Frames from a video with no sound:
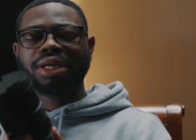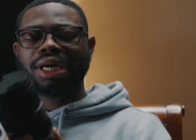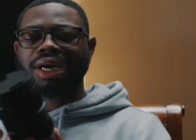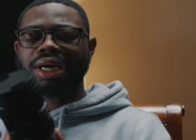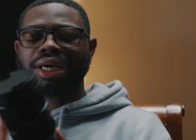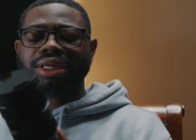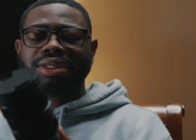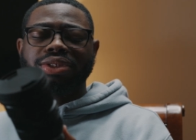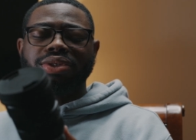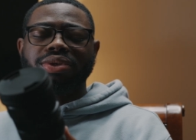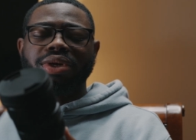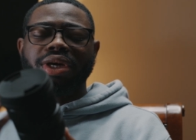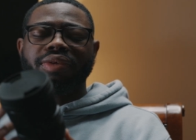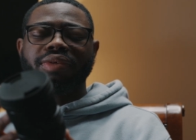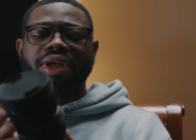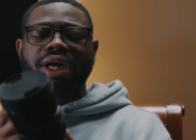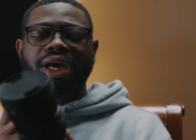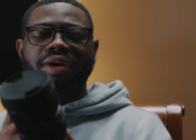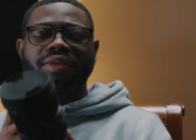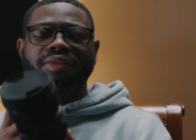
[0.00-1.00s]
I guess you
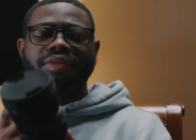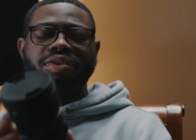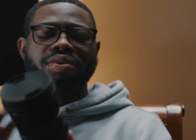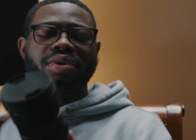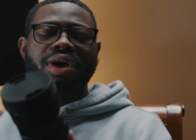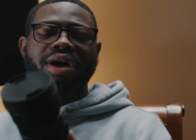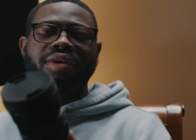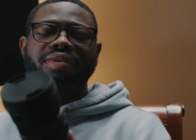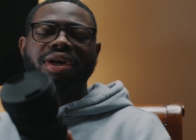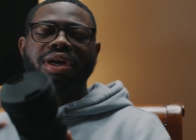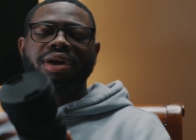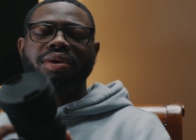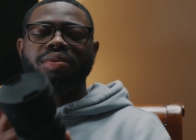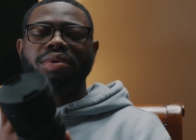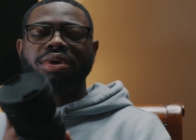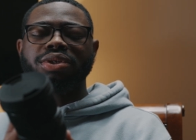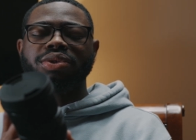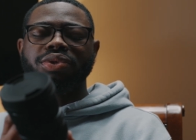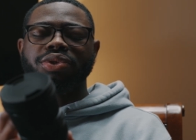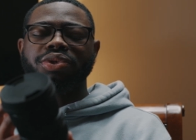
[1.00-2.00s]
have like
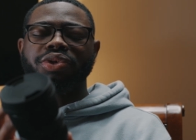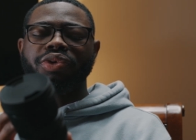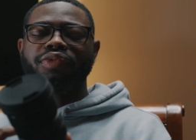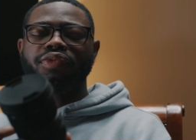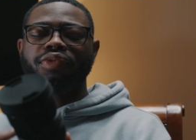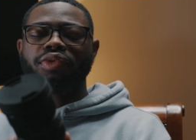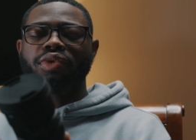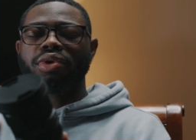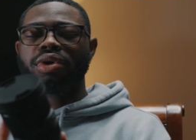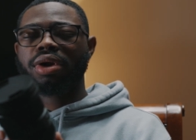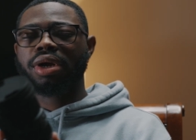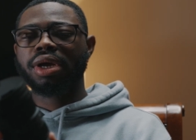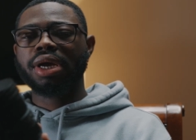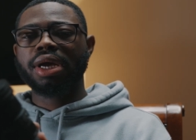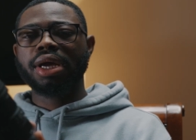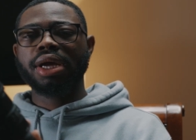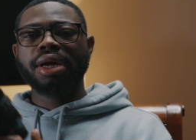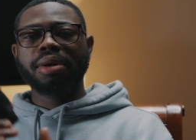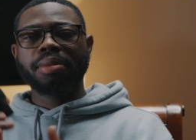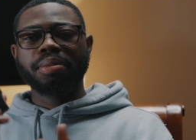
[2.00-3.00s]
1, 2, 3, 4
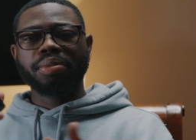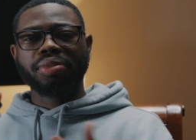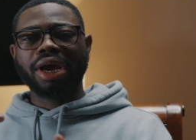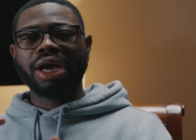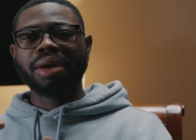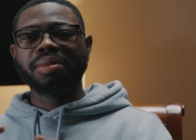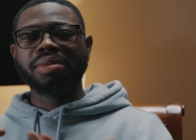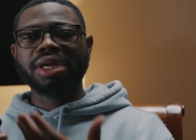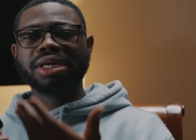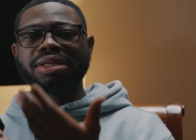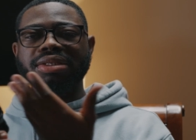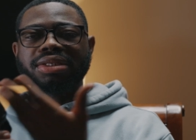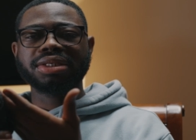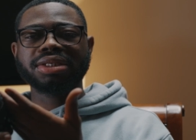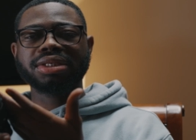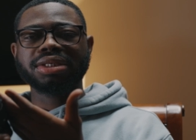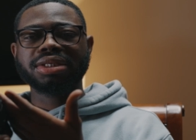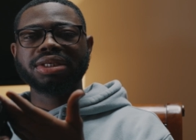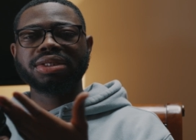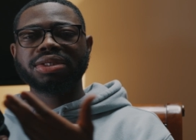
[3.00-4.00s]
prime
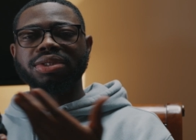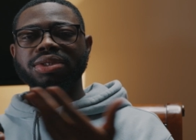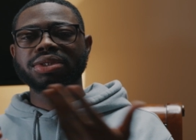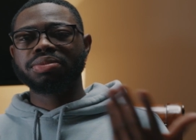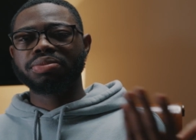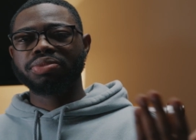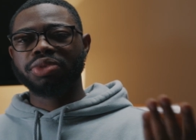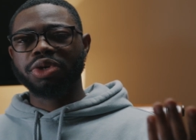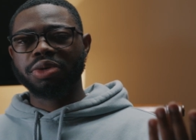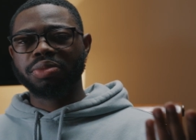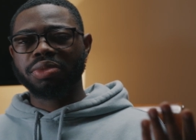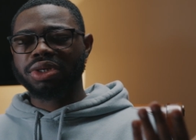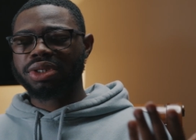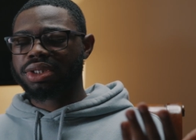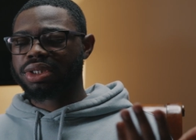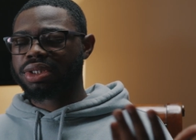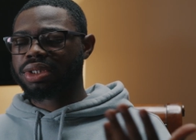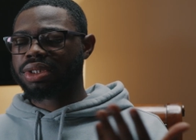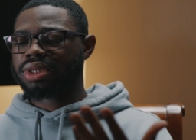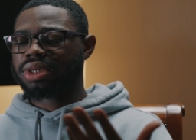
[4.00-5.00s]
lenses in this, pretty
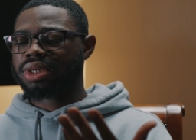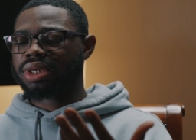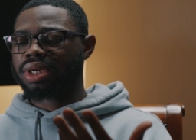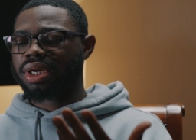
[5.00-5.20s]
much.